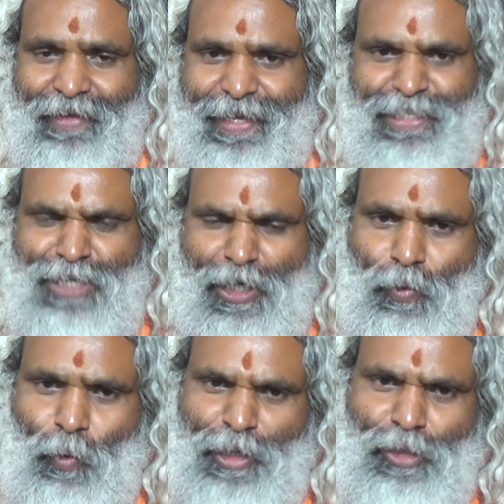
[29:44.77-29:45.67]
is
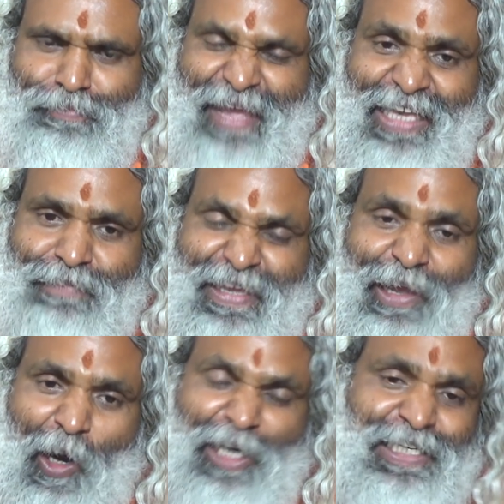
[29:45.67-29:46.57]
not going to make me
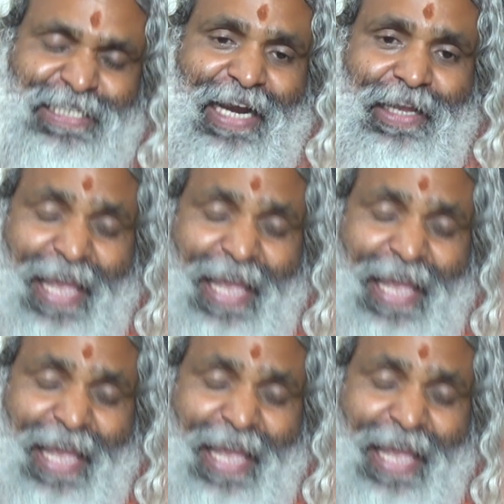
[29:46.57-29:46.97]
understand.